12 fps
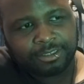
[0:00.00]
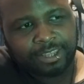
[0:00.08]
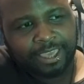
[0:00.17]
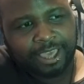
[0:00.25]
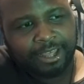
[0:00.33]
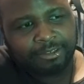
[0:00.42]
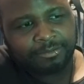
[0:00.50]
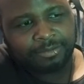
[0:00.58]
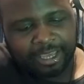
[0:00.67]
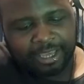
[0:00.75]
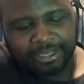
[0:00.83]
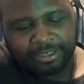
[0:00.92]
Yeah,
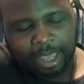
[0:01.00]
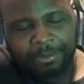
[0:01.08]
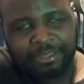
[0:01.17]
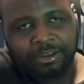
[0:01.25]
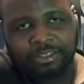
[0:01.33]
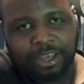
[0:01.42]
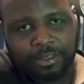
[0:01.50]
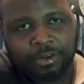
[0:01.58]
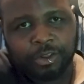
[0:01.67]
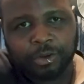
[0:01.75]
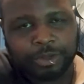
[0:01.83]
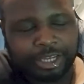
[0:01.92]
and I mean, there's
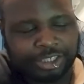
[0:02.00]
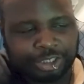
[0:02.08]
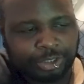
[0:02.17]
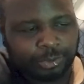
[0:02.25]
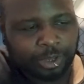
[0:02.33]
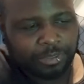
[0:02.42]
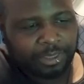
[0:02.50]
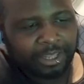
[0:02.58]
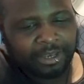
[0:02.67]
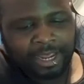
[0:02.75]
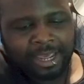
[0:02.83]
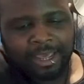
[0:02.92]
other little issues with
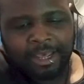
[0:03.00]
it.